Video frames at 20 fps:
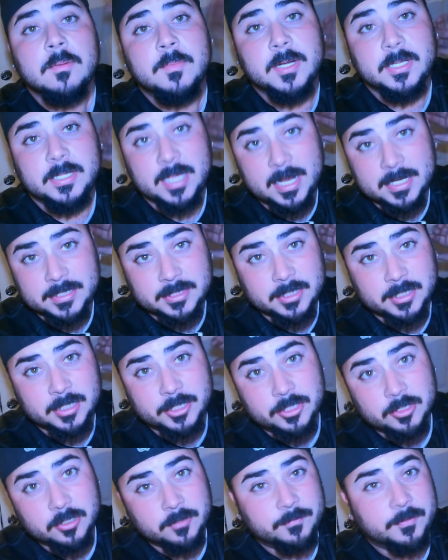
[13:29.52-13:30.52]
But that's
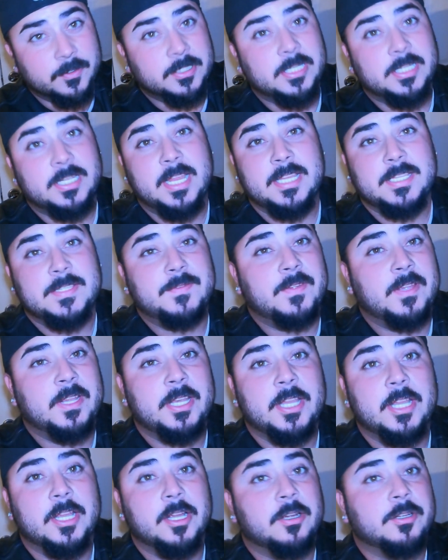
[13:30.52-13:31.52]
gonna do it for today's
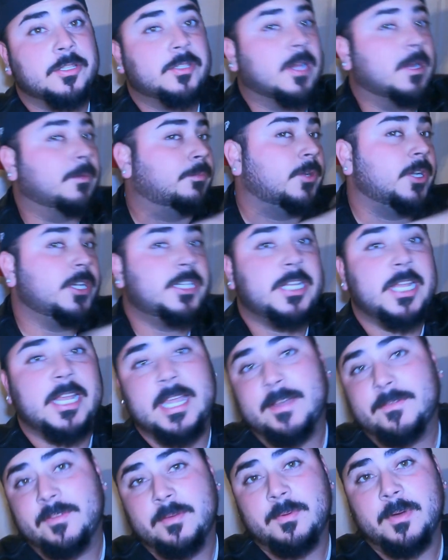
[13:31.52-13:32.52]
video. So I appreciate
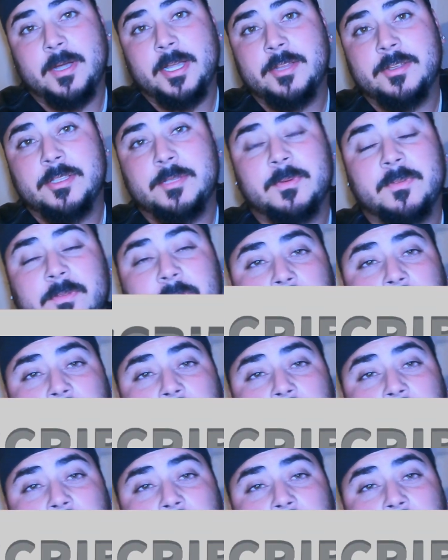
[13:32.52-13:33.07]
everybody who's been